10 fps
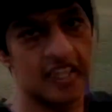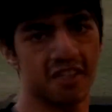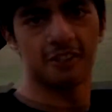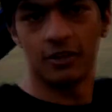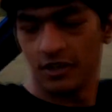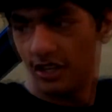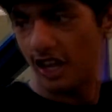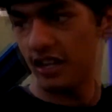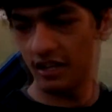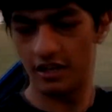So
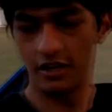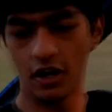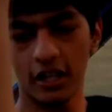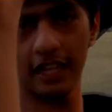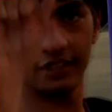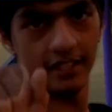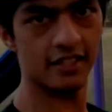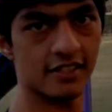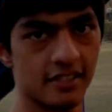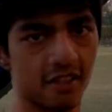not not like
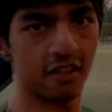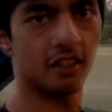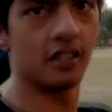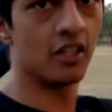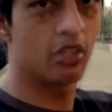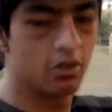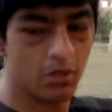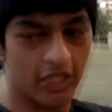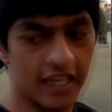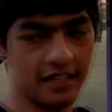this. You want
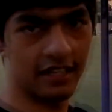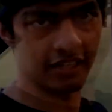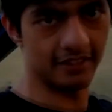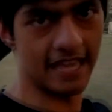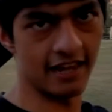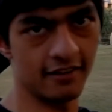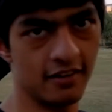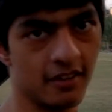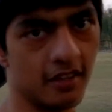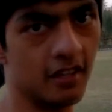to get it like that.
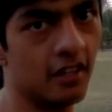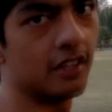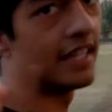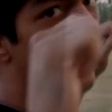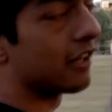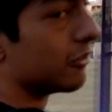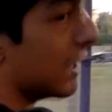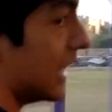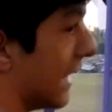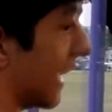That'll
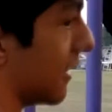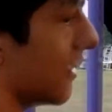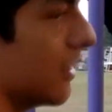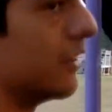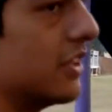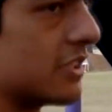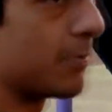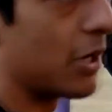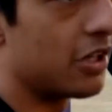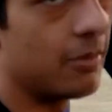really get this
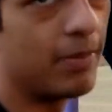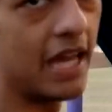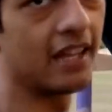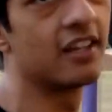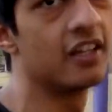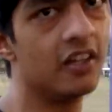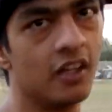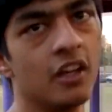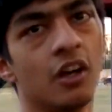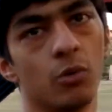part of the back
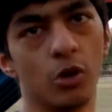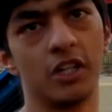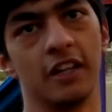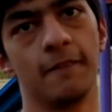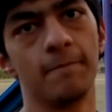working.